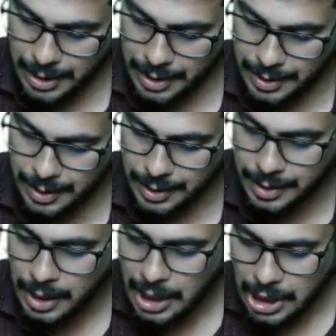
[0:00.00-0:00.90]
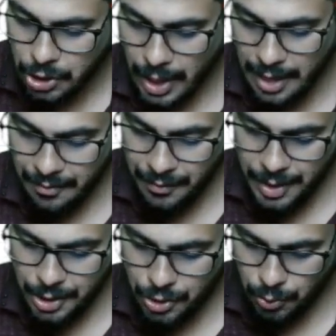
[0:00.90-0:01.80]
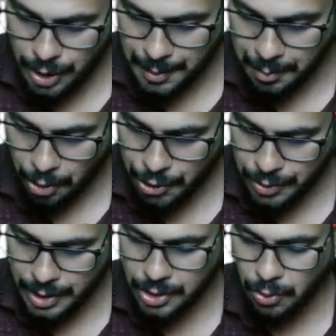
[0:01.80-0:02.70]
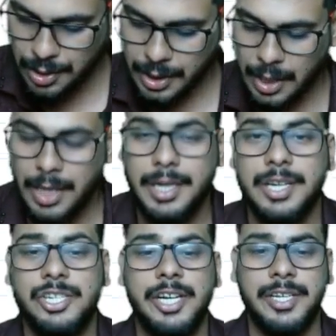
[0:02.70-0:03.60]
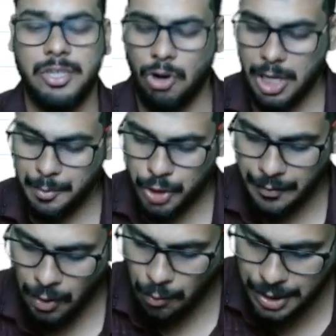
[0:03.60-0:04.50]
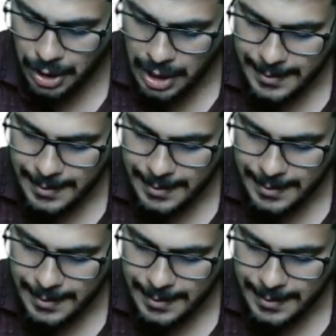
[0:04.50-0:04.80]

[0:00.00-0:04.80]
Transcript: is this? So every unit produced and sold in the current year generates a contribution of how much?